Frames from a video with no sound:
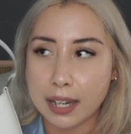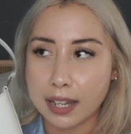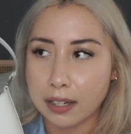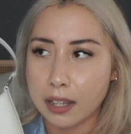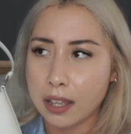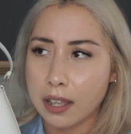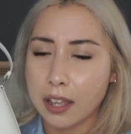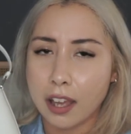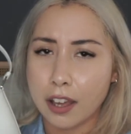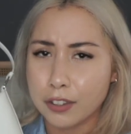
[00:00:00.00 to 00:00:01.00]
and
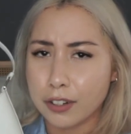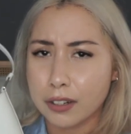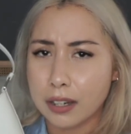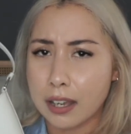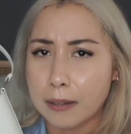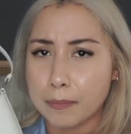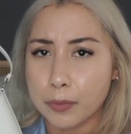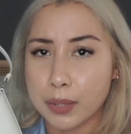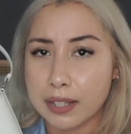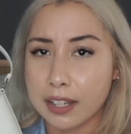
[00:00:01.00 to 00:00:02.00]
other
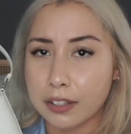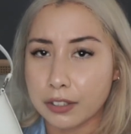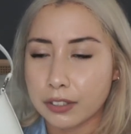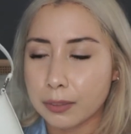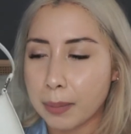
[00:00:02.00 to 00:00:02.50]
retailers.